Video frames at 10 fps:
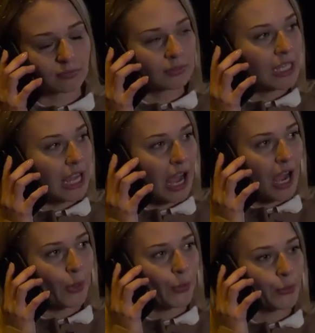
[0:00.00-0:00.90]
you may have made it
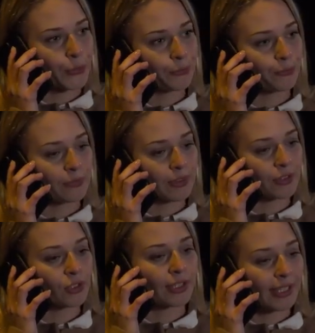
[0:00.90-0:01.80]
clear to the
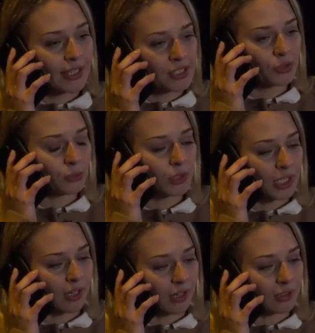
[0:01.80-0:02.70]
narcissist that you want
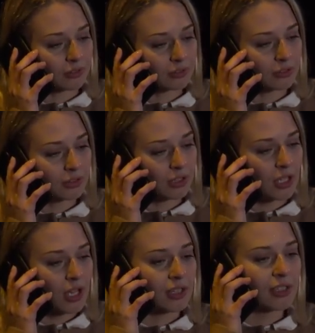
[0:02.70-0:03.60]
nothing to do with them
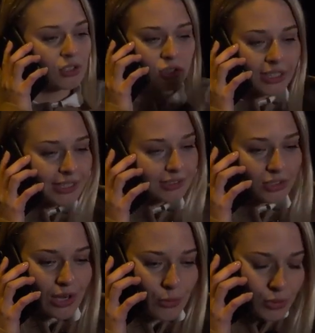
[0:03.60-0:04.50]
and you wanted to
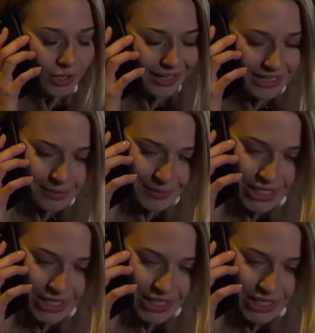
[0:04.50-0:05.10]
move on,